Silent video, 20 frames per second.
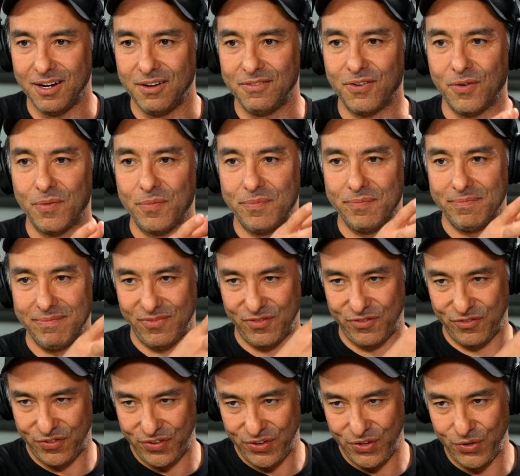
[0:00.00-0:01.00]
from
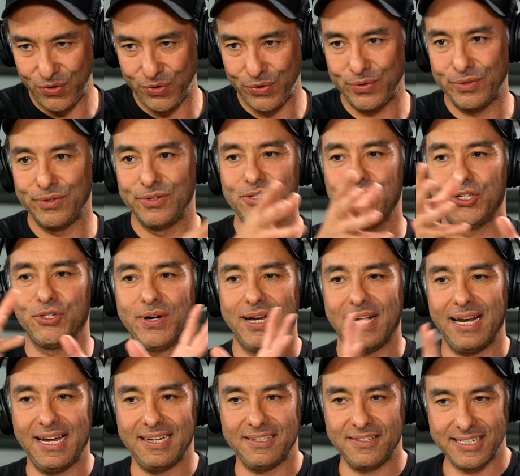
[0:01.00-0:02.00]
fuel to
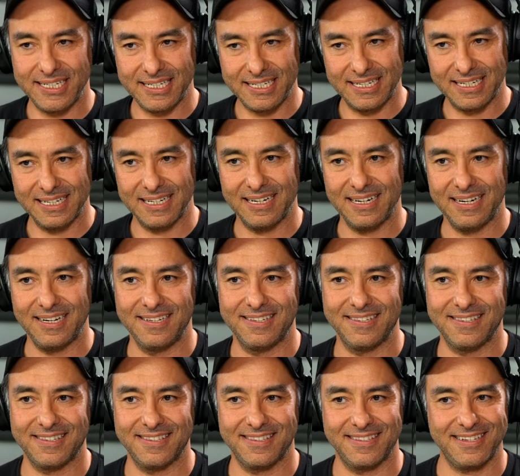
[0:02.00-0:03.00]
electric.
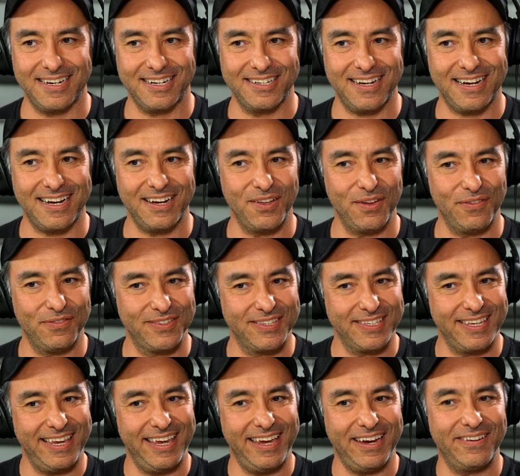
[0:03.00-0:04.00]
Yeah, that's kind of
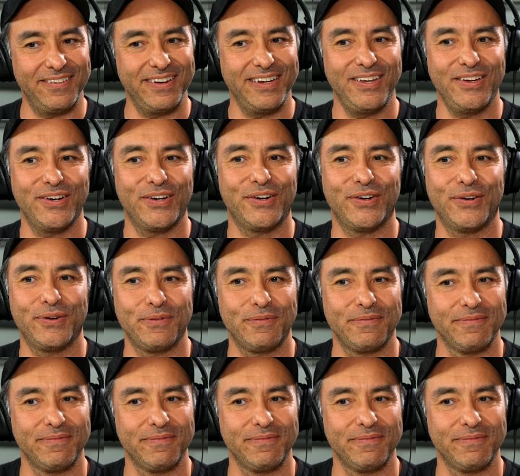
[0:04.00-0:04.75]
scary, or